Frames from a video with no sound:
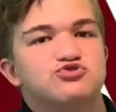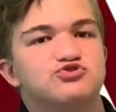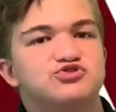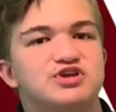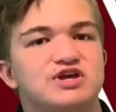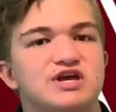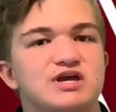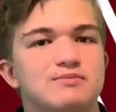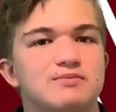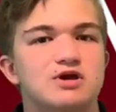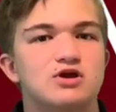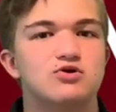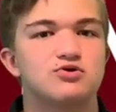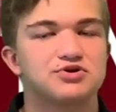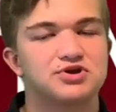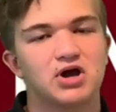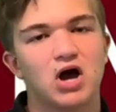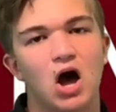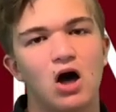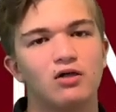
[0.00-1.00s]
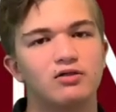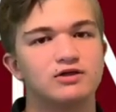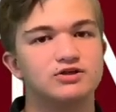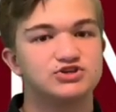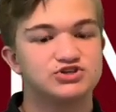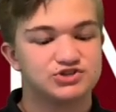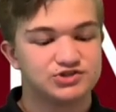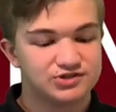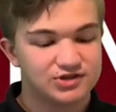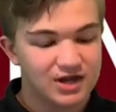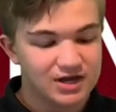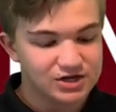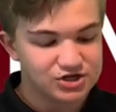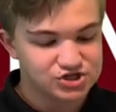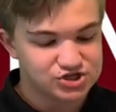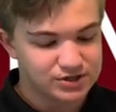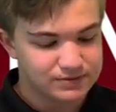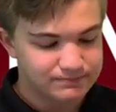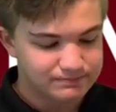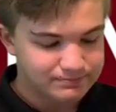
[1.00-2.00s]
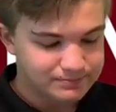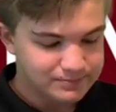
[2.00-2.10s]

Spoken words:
team here in College Station.